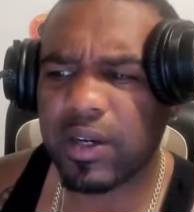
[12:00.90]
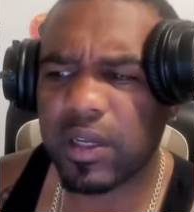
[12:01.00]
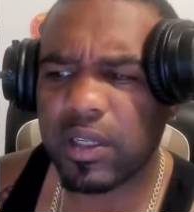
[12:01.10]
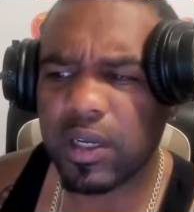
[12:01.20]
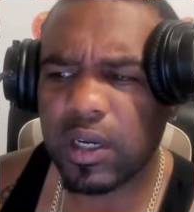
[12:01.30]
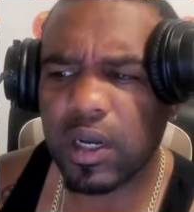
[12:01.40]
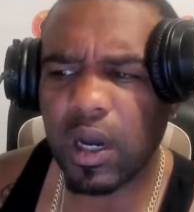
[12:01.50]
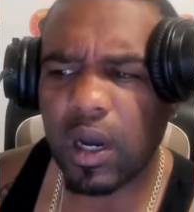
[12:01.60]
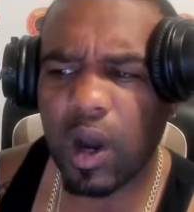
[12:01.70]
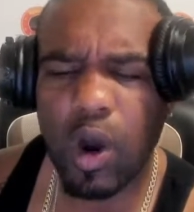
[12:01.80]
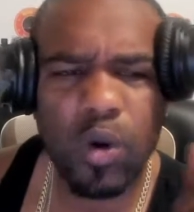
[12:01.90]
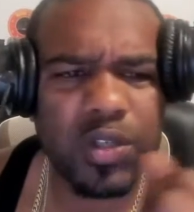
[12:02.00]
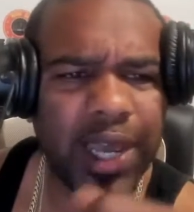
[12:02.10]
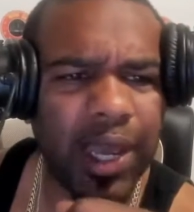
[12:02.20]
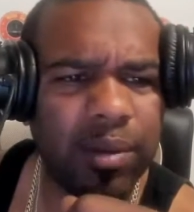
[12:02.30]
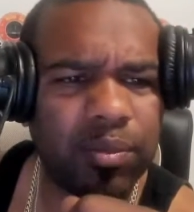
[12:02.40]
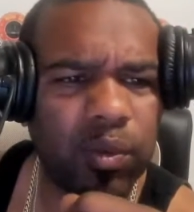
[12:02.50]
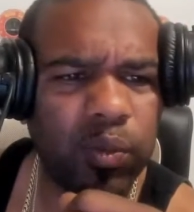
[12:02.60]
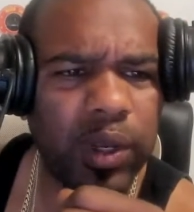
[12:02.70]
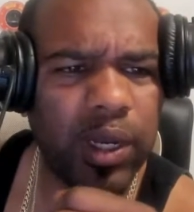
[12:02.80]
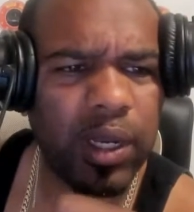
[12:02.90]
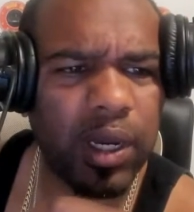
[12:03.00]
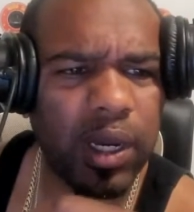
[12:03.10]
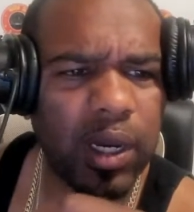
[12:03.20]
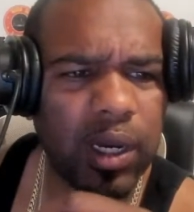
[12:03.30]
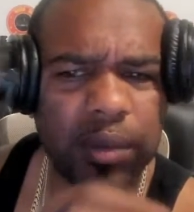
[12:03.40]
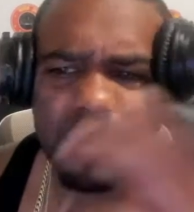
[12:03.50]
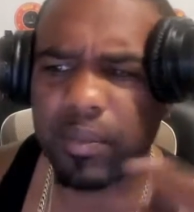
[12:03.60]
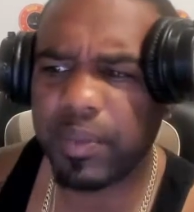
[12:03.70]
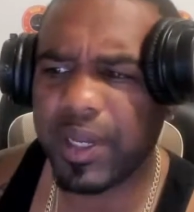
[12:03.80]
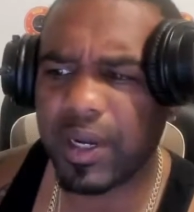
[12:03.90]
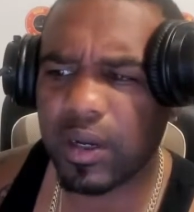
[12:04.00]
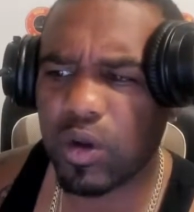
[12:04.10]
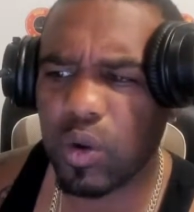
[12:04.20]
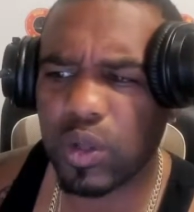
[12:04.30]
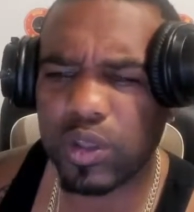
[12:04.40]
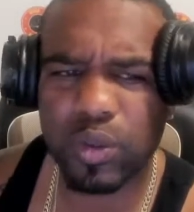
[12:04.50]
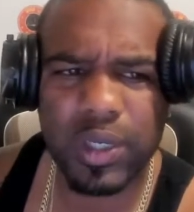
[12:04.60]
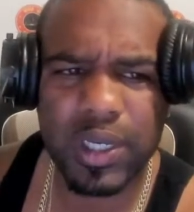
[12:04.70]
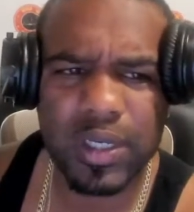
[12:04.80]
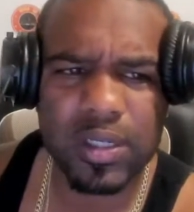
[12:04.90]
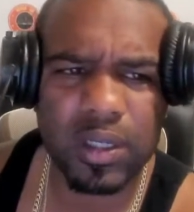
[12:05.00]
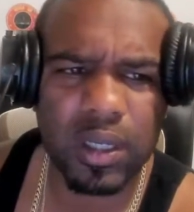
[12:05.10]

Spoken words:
the whole time we been going through these